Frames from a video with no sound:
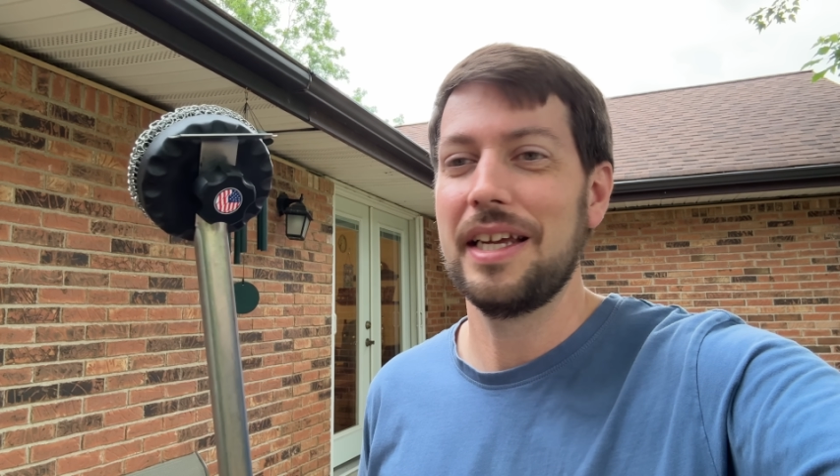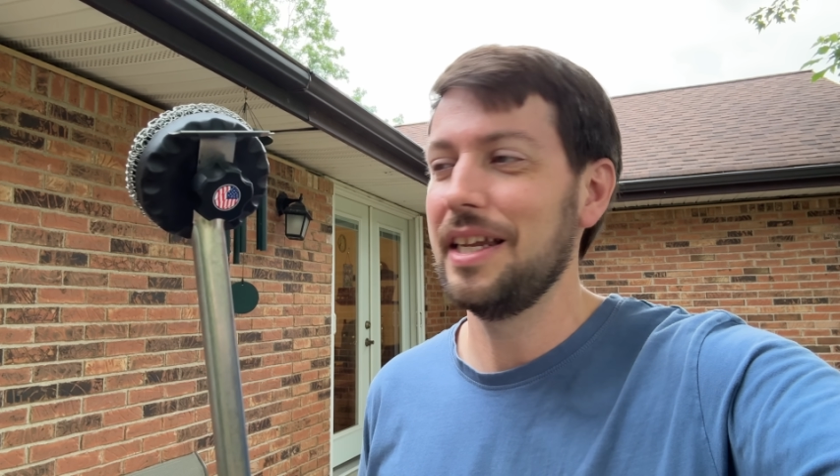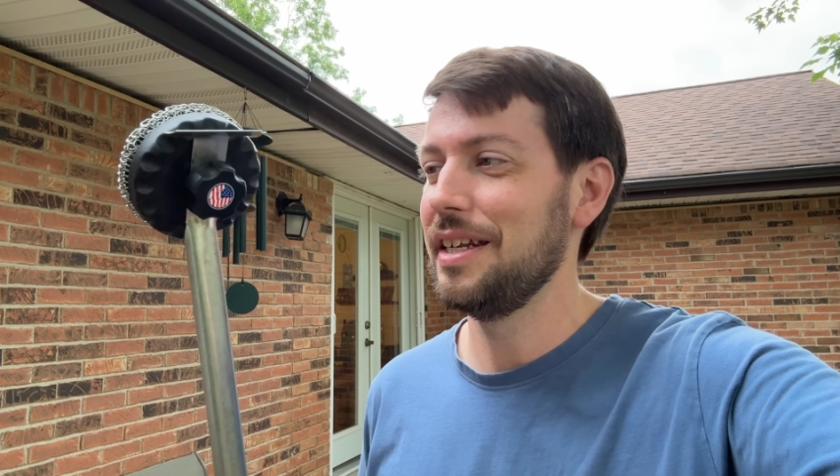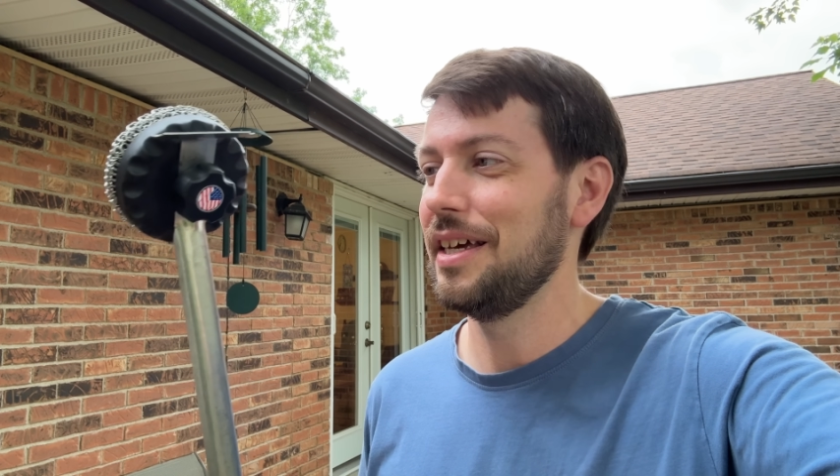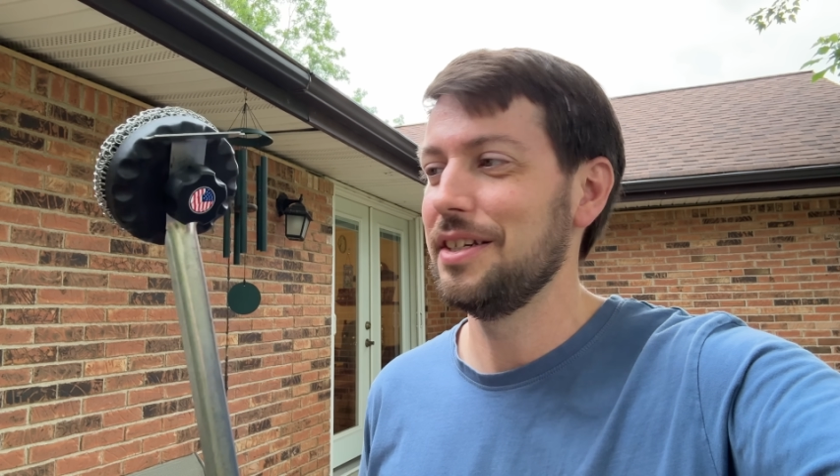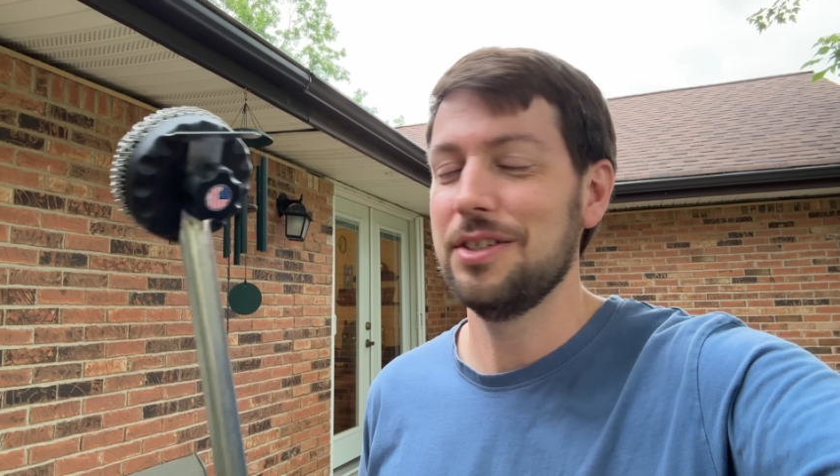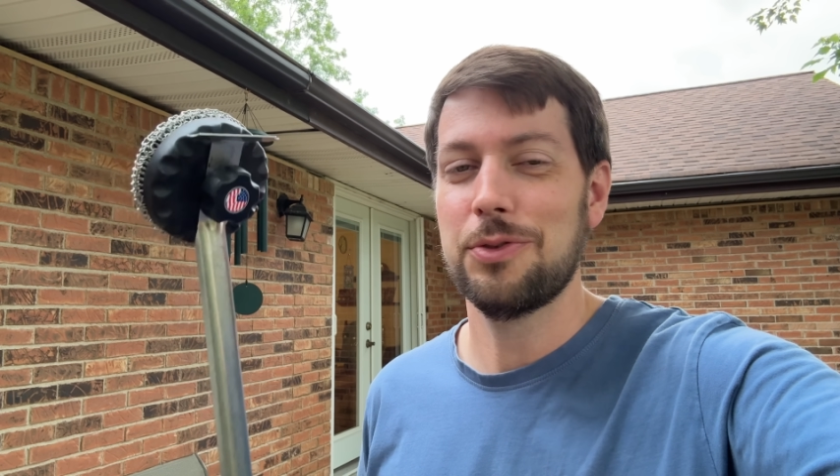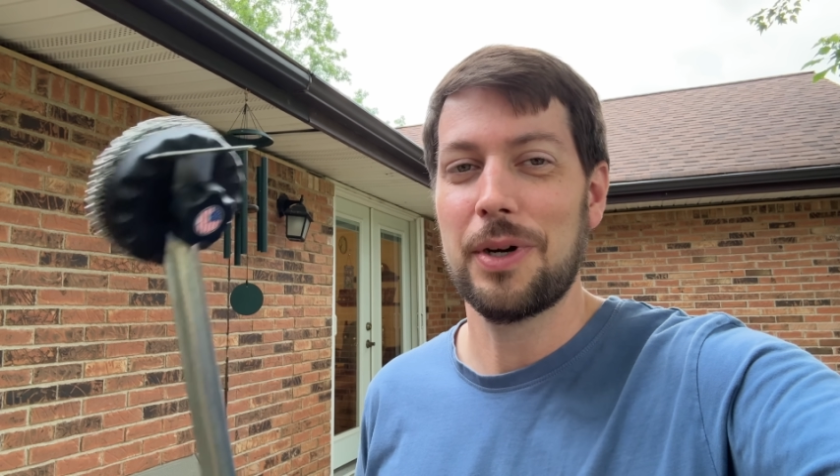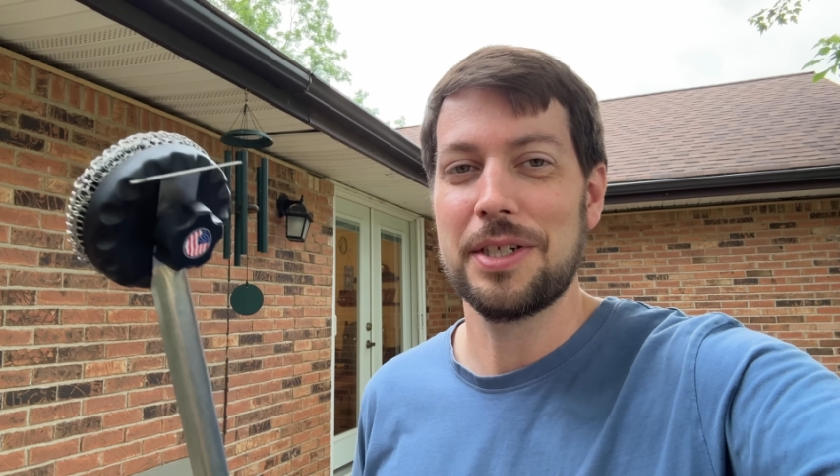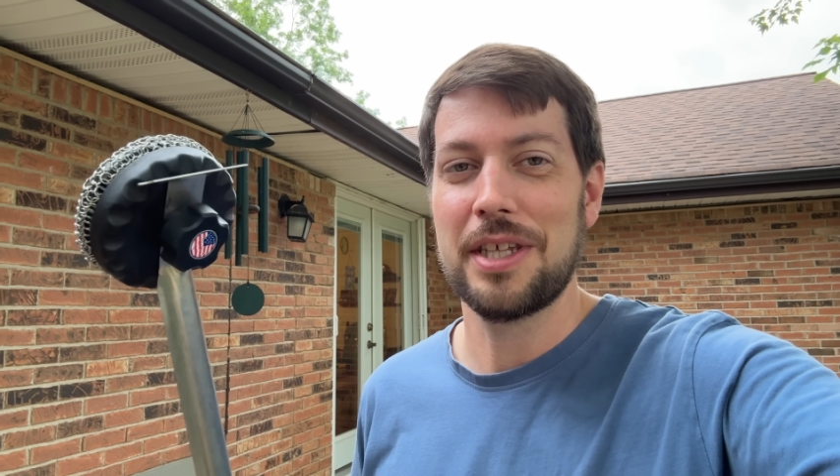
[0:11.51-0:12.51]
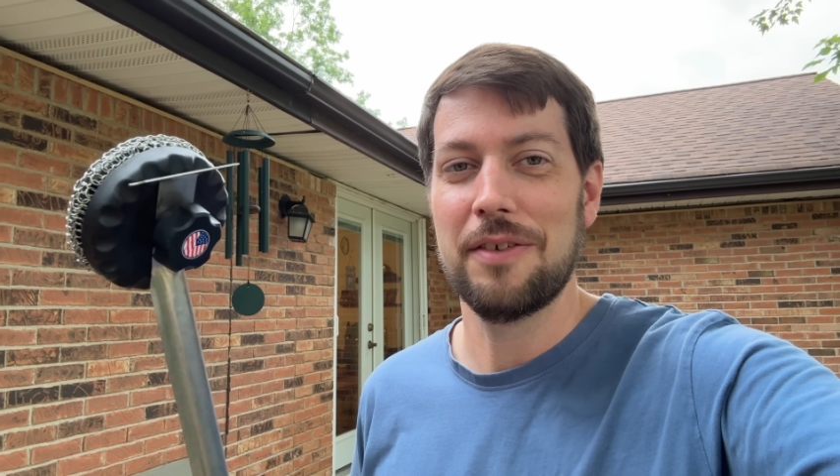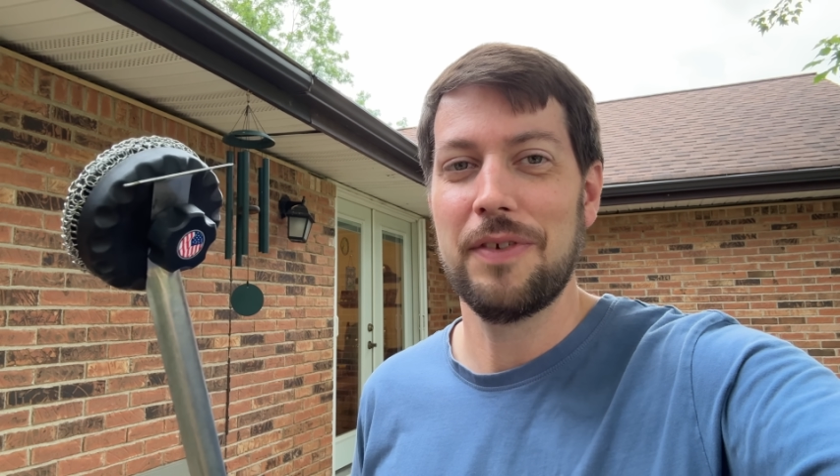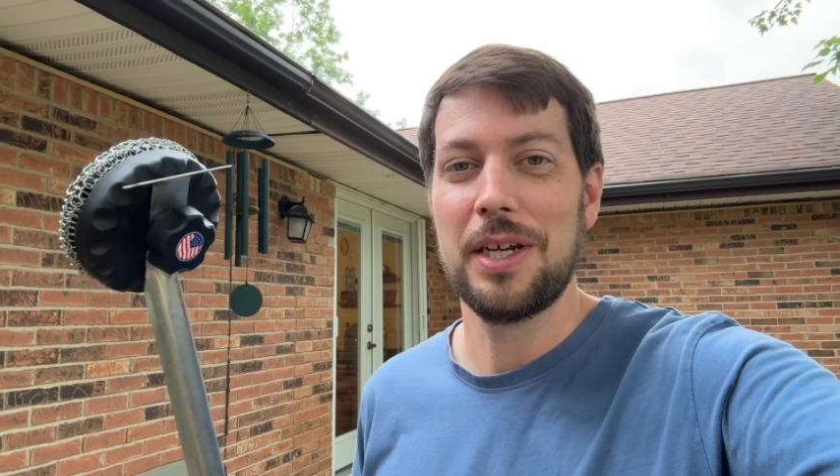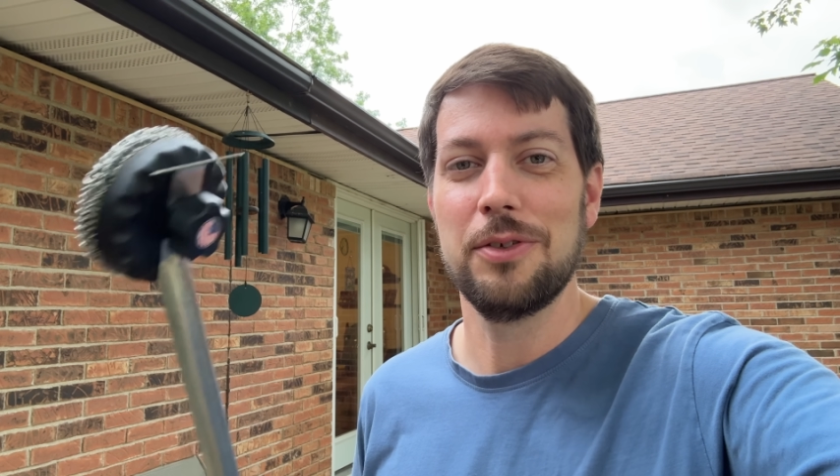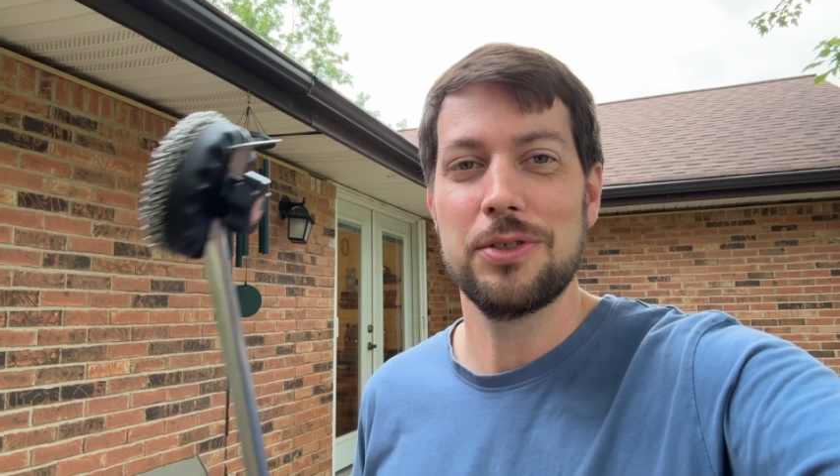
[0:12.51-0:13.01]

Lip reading: and just watched that video,